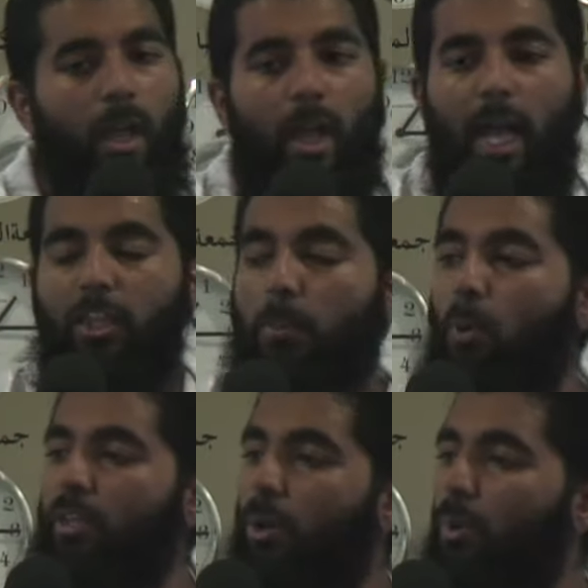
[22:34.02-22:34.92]
and the
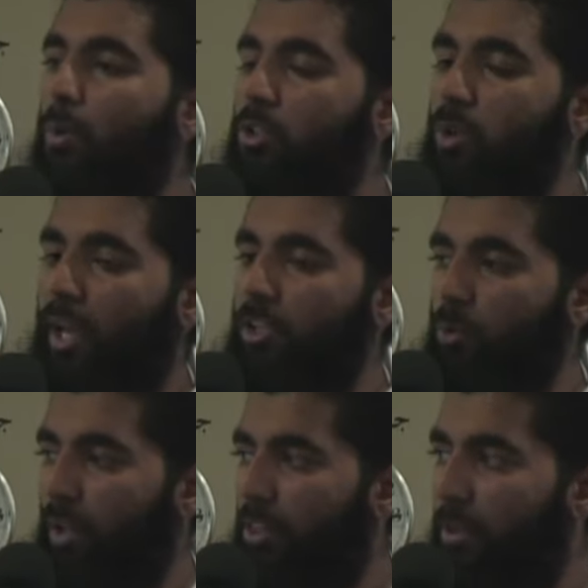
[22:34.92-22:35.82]
point that we want to end
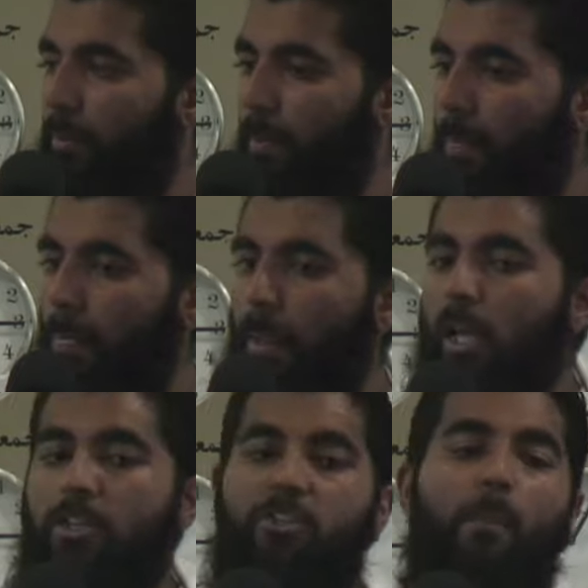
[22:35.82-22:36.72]
with.
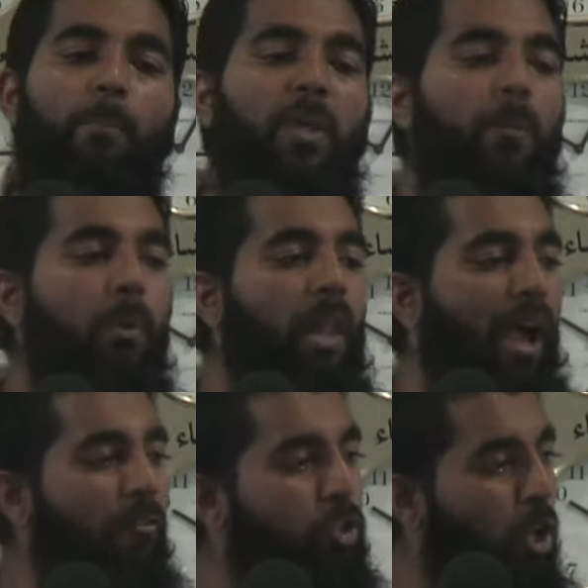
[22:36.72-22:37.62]
Some people
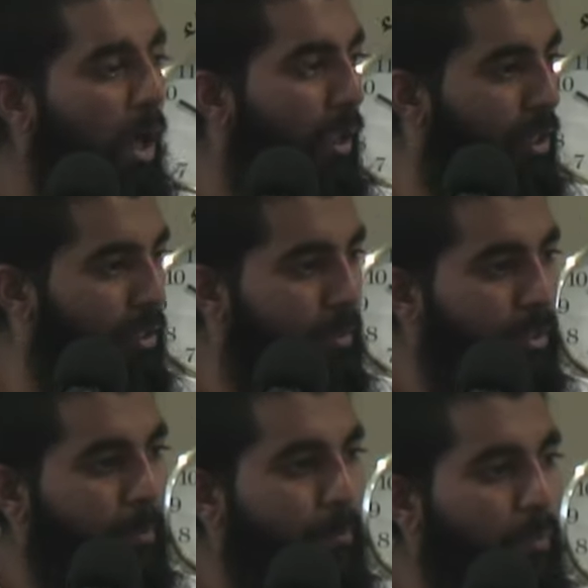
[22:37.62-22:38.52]
have trials,
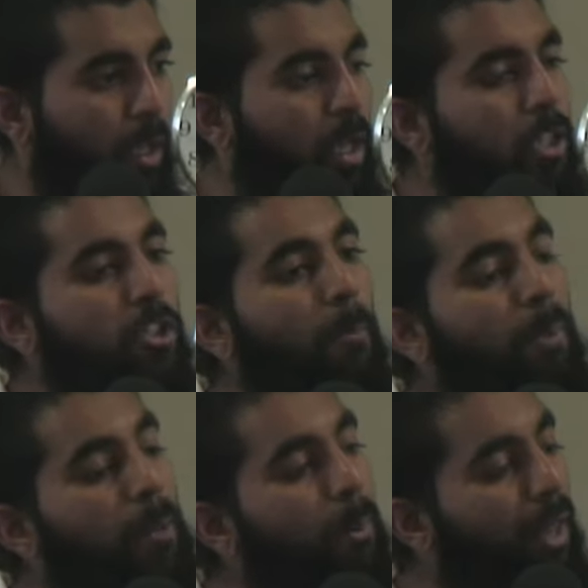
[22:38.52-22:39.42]
some
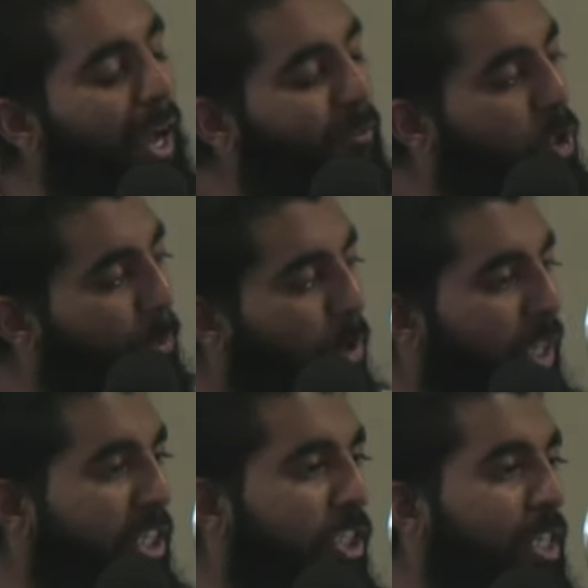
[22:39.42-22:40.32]
people have
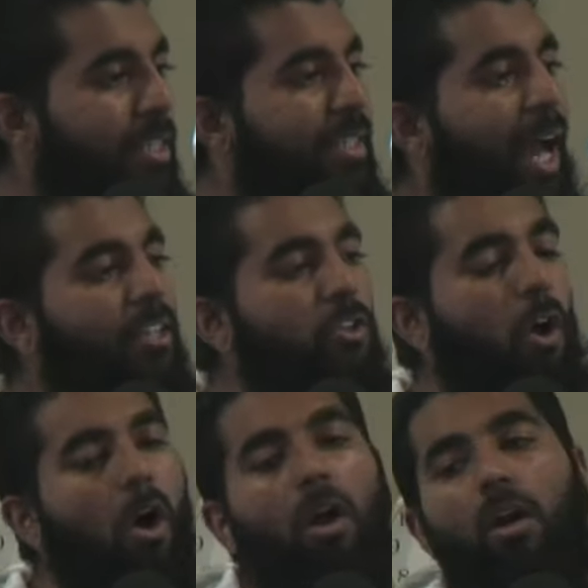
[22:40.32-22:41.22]
tribulations that
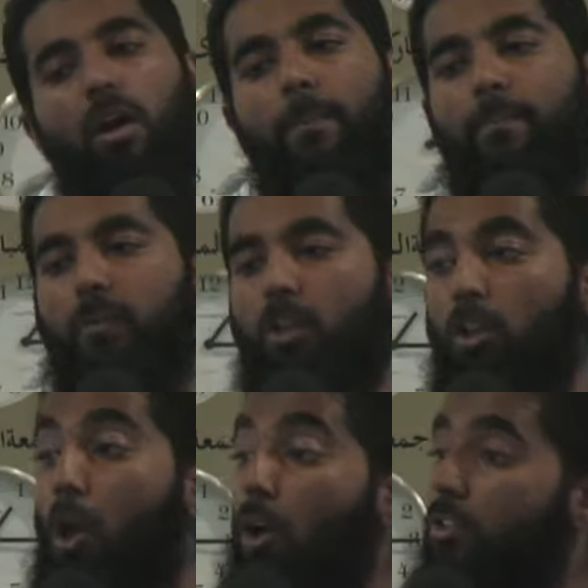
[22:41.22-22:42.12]
are
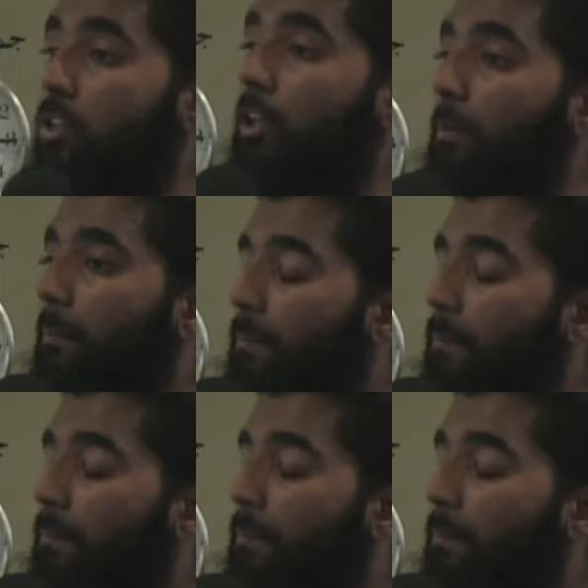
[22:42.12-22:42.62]
long term.